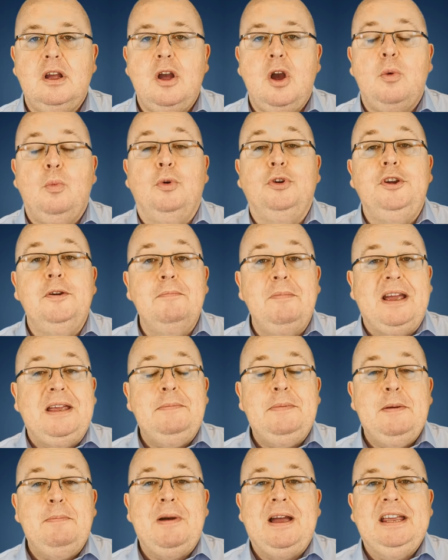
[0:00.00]
Well, you may
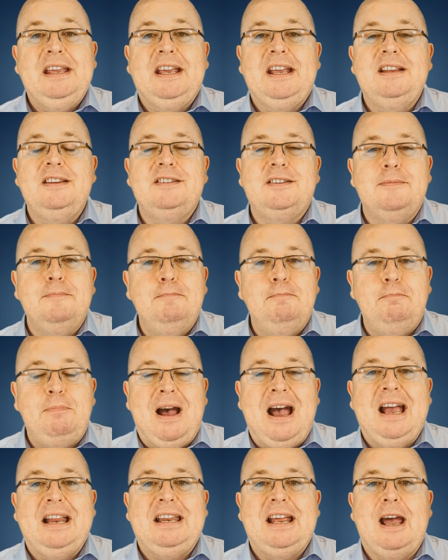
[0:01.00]
be making some
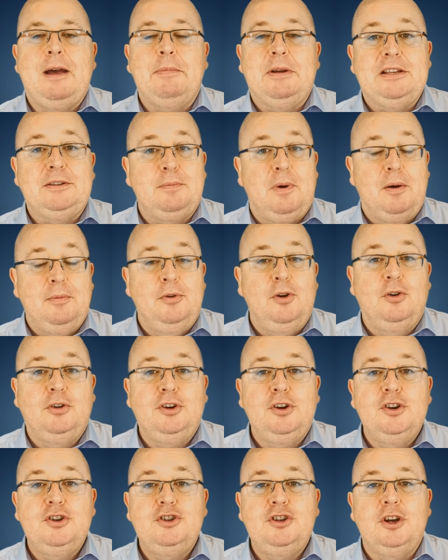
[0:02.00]
bad habits, but I'm not
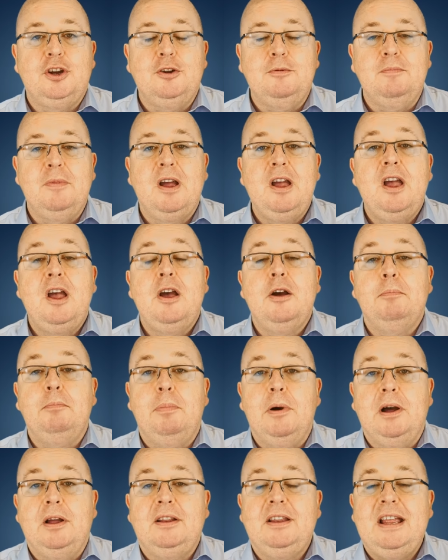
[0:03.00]
going to assume.
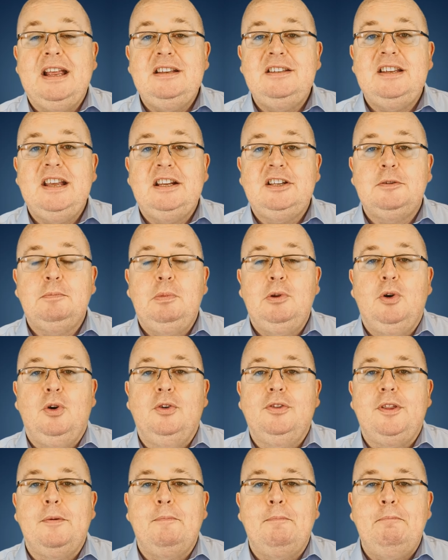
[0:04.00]
But let's explore
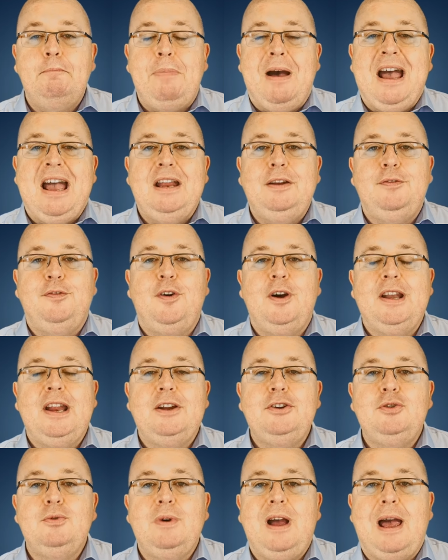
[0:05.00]
the bad
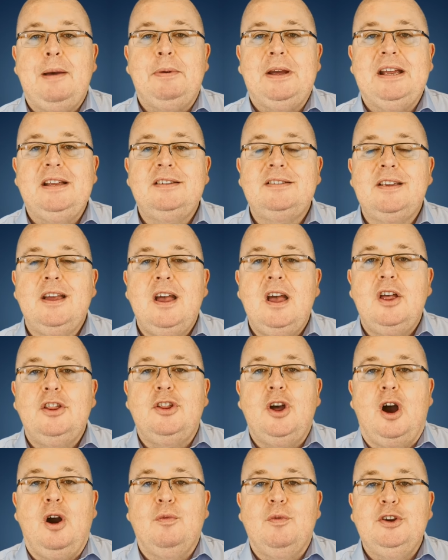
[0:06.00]
financial habits
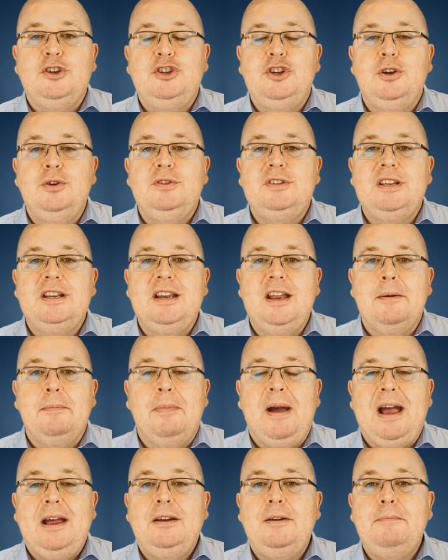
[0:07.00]
that are reducing the
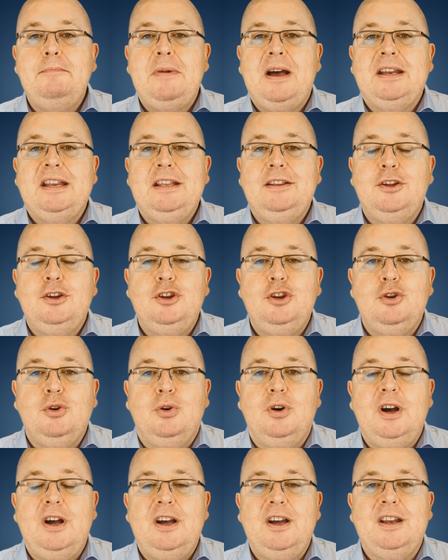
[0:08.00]
amount of money that
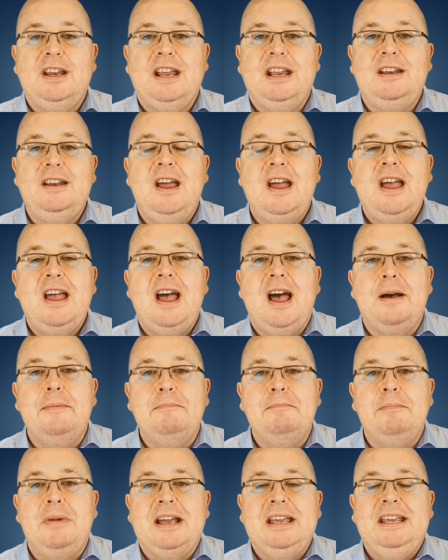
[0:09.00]
you're earning
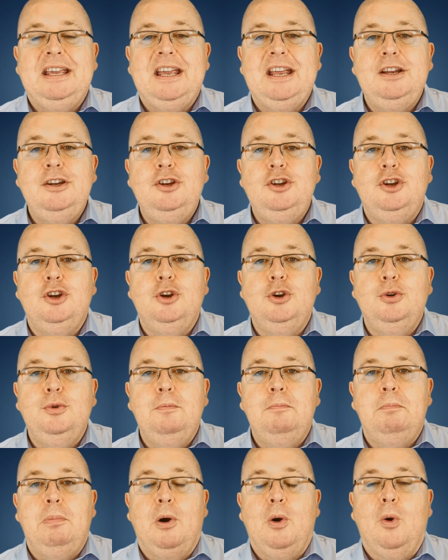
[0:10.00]
and making you
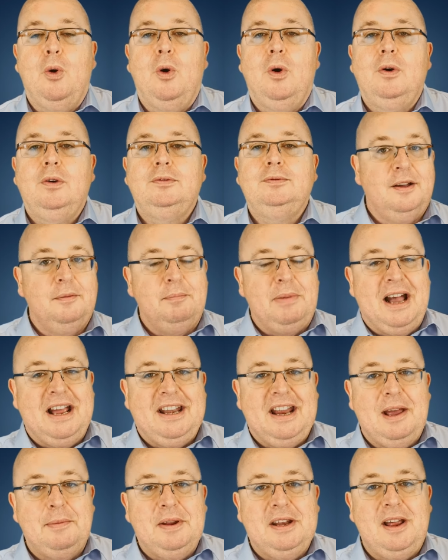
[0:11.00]
poor. Bad
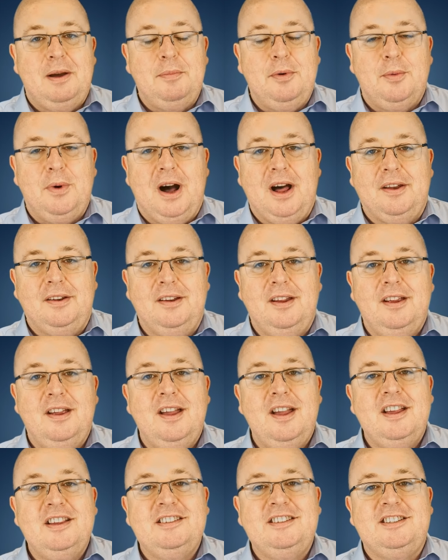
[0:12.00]
habit number one,
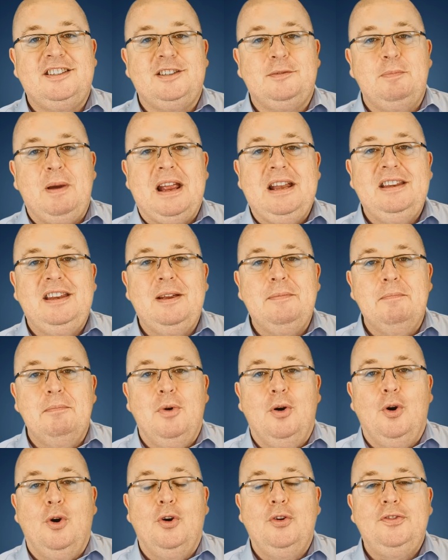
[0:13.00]
spending
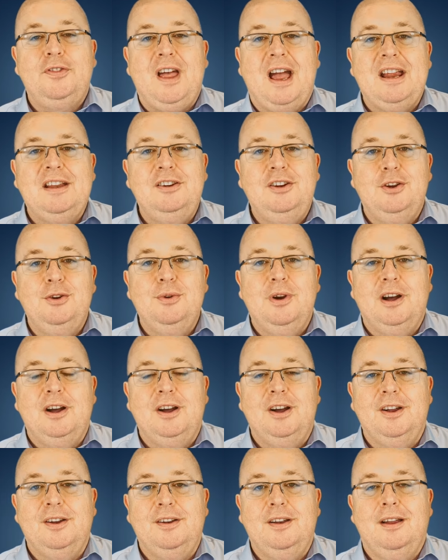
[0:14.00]
more than you
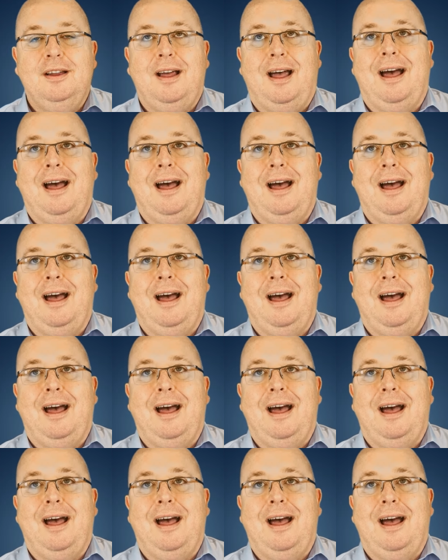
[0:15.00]
earn.